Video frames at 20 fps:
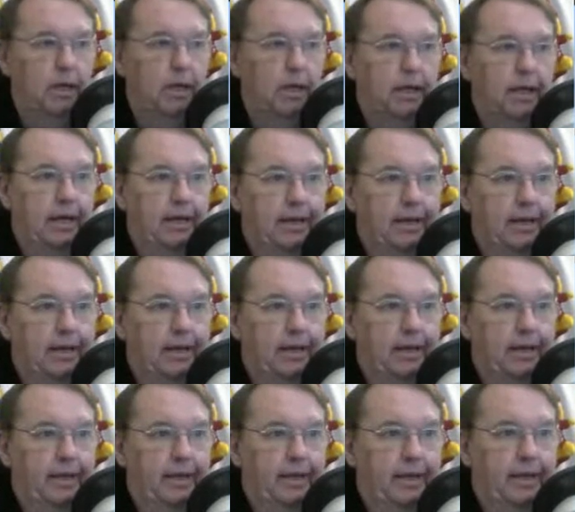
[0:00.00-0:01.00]
And then I
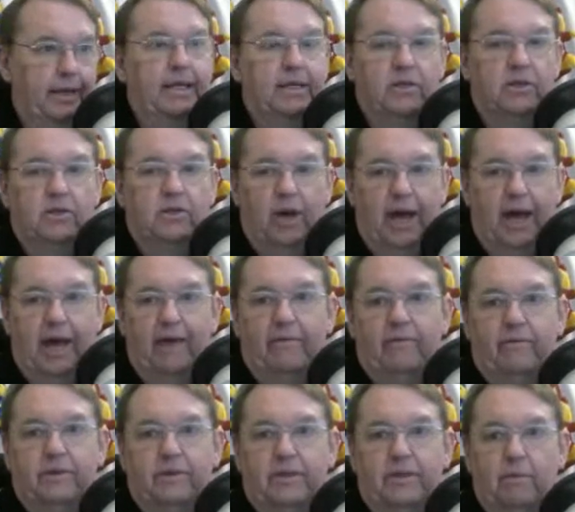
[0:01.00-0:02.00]
need to have
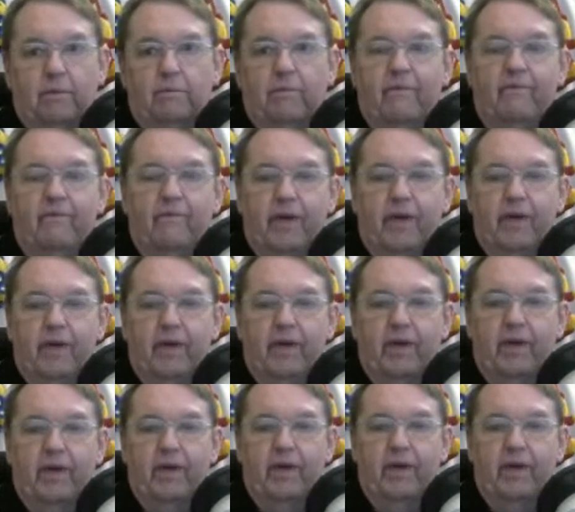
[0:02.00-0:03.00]
some very
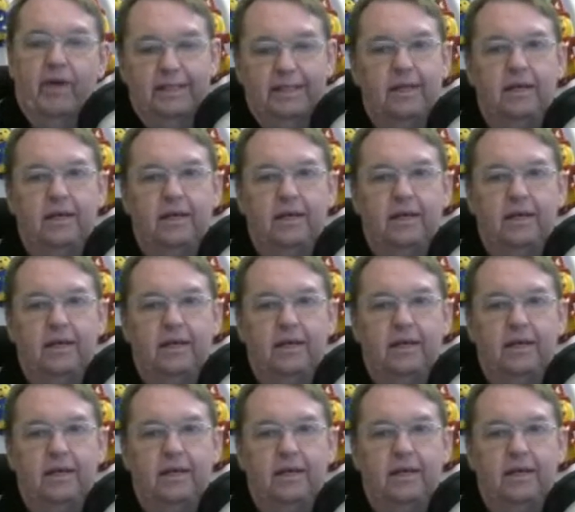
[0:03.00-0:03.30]
easy